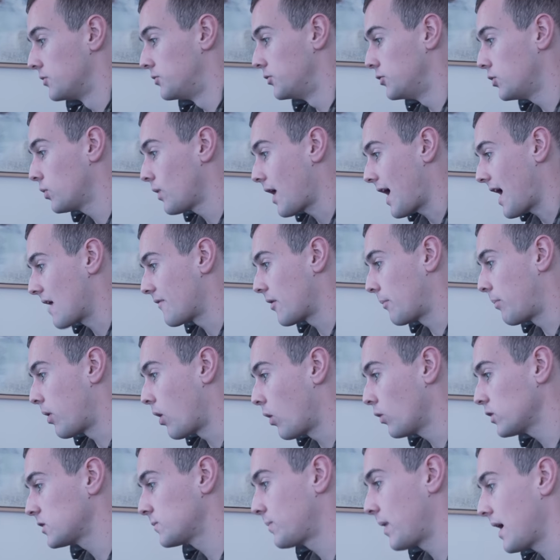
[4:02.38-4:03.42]
Do you have a
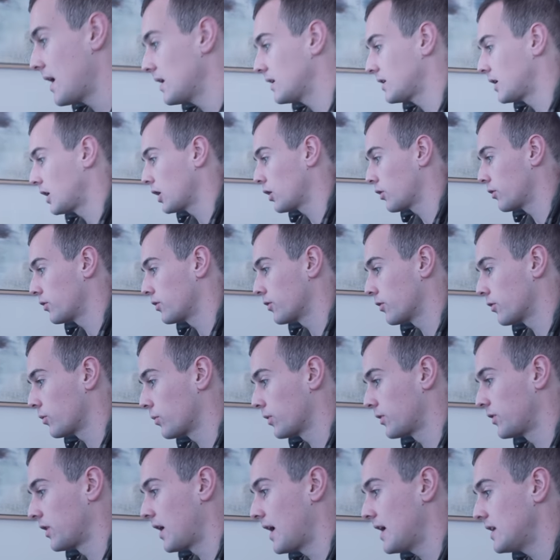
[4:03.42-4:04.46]
postpaid carrier
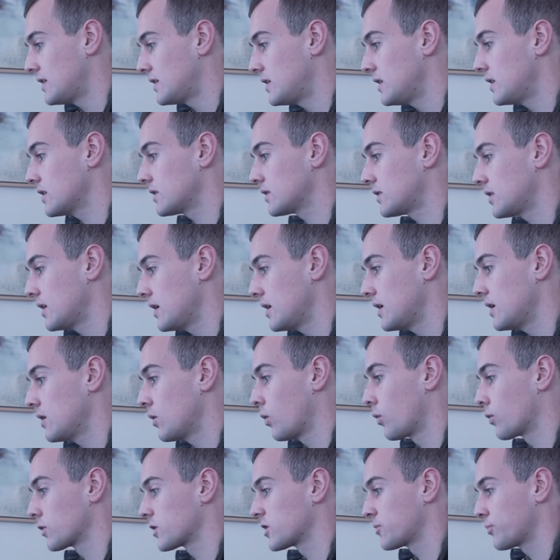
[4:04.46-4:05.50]
with A T and T
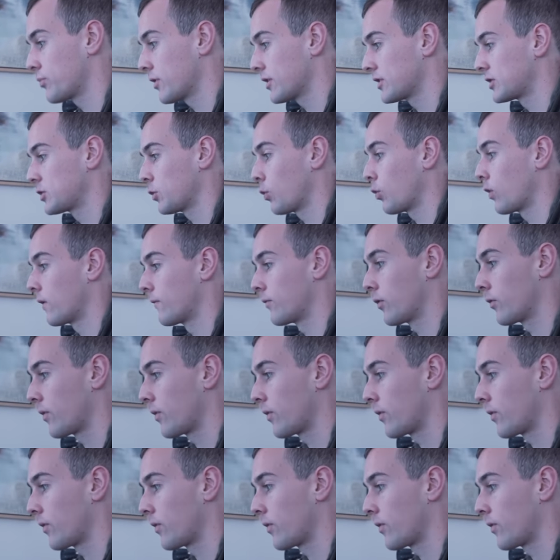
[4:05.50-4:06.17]
or Sprint or